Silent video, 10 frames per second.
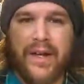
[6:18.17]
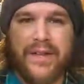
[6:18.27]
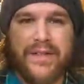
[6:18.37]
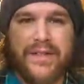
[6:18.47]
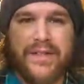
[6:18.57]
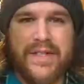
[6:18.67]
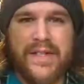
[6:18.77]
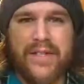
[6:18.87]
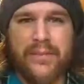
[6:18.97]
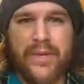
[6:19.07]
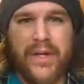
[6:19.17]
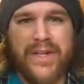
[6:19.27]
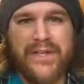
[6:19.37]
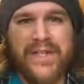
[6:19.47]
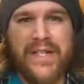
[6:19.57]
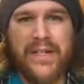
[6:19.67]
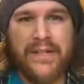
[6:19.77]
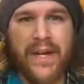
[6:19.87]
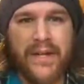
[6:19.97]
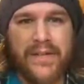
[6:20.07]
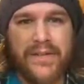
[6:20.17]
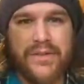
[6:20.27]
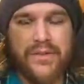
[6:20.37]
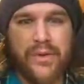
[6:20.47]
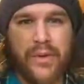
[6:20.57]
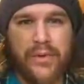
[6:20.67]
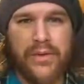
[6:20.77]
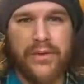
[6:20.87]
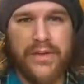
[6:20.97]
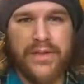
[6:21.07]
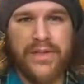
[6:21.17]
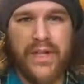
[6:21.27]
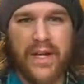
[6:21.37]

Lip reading: Is the team of teen characters for the Marvel Universe